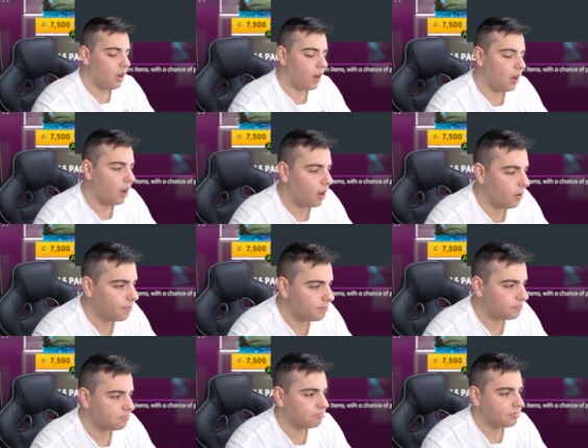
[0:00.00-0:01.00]
um,
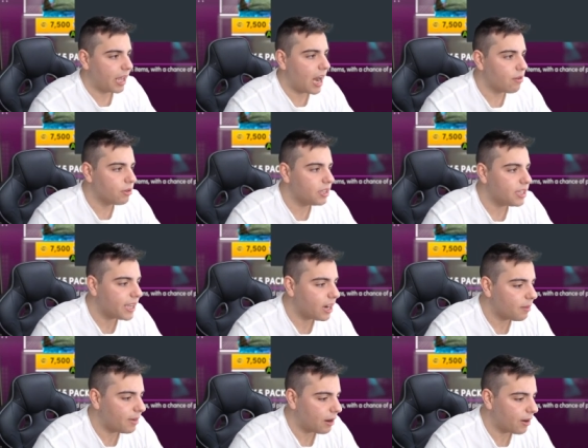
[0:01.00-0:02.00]
that I really
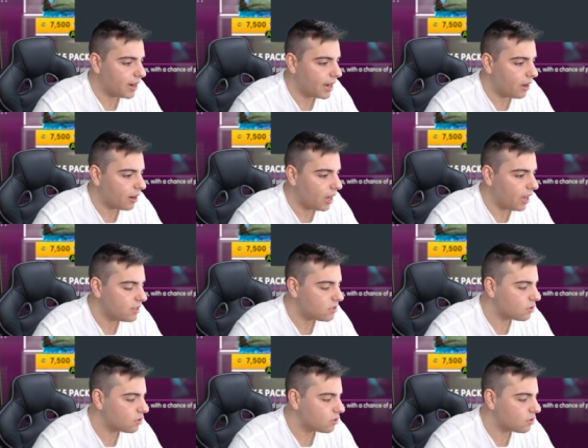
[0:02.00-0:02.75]
care about right now, guys.